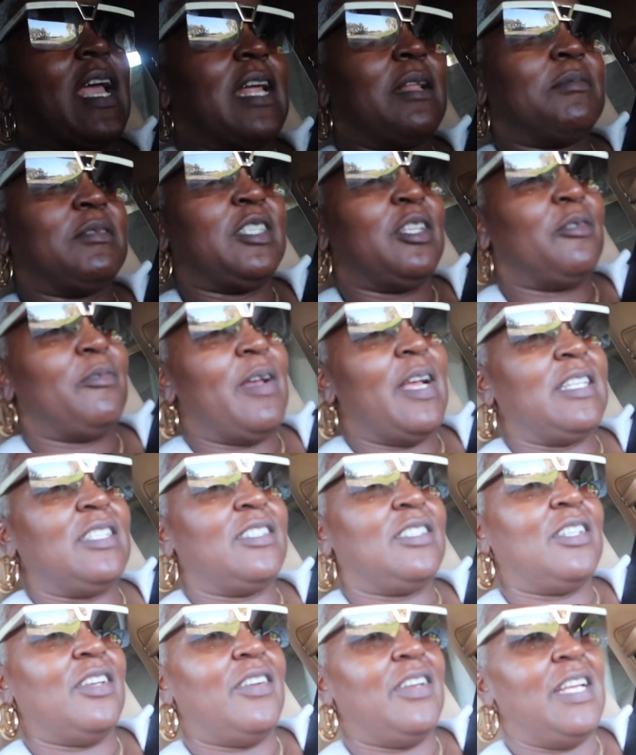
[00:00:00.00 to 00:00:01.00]
got up to the
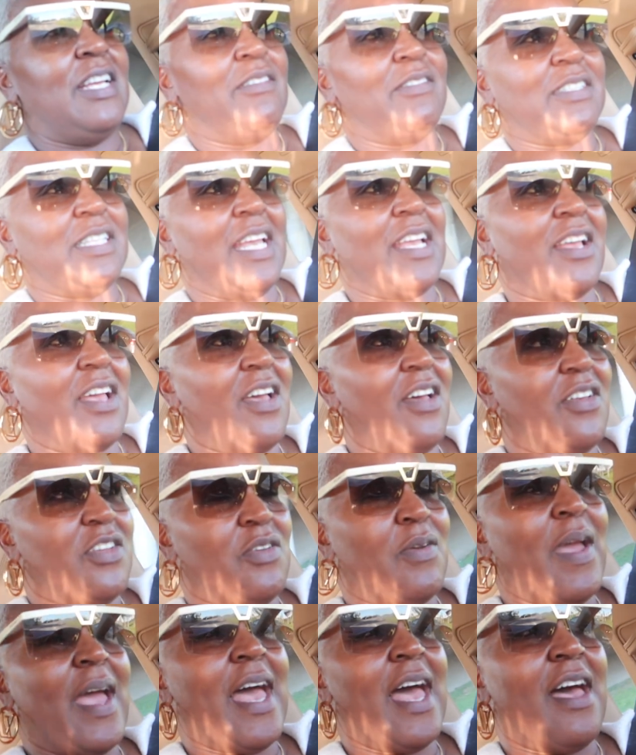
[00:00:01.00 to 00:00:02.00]
register and he was like, oh,
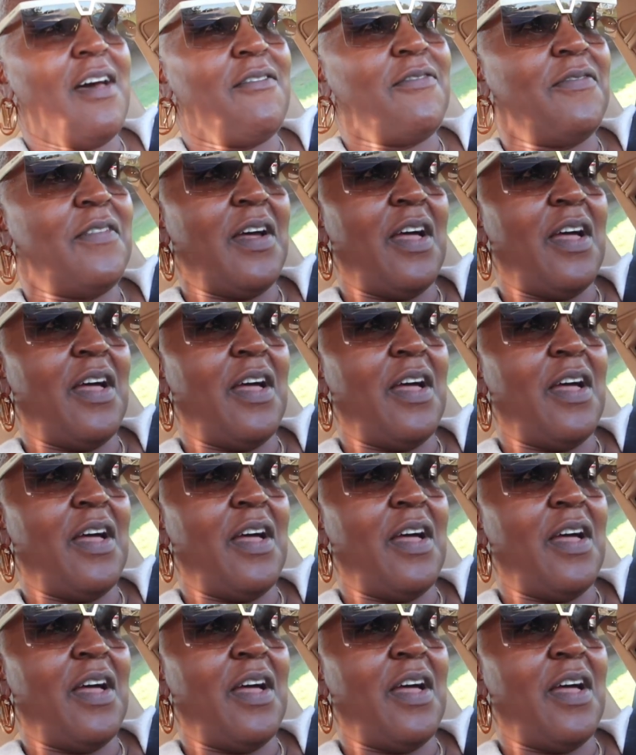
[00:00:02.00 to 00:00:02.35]
you have